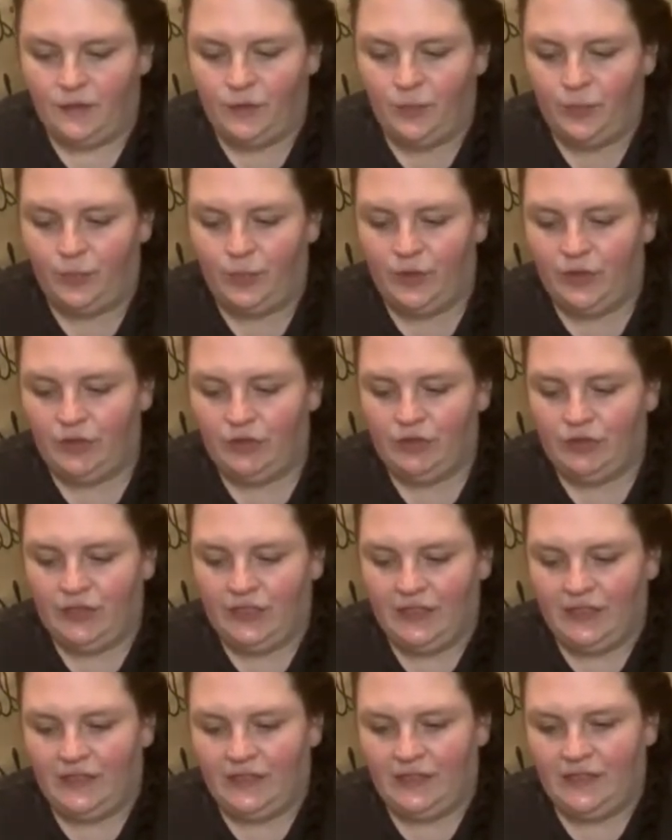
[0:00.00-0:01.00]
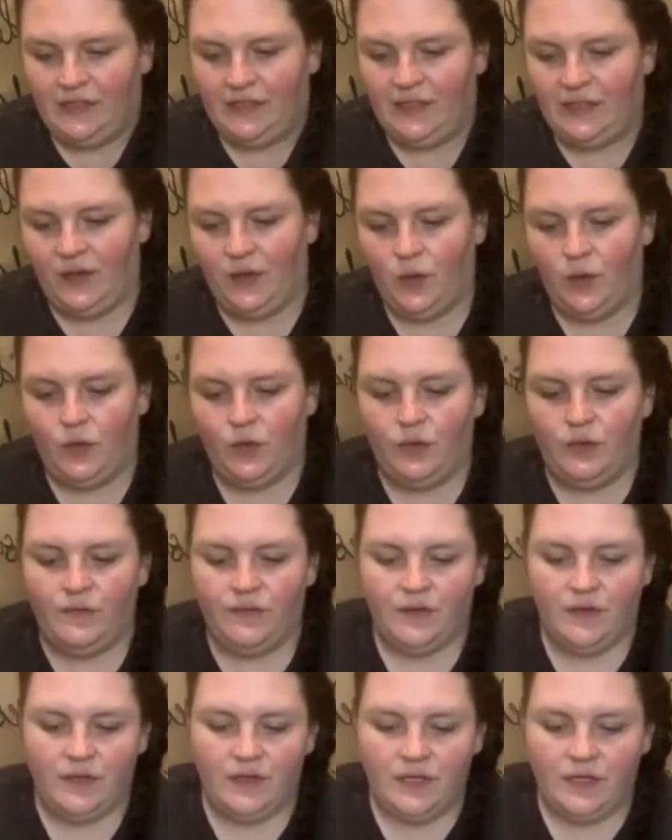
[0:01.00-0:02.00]
Push this over
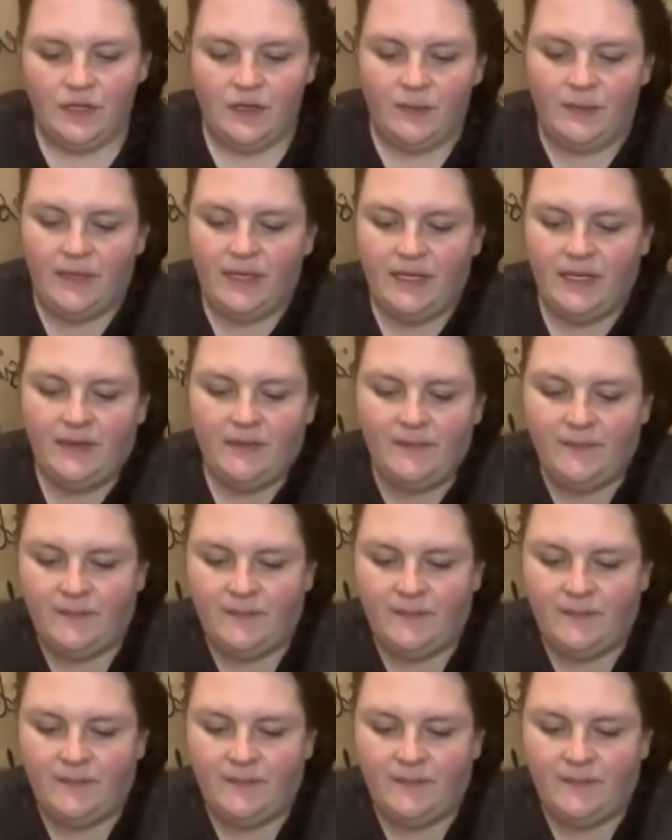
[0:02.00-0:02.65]
a little bit.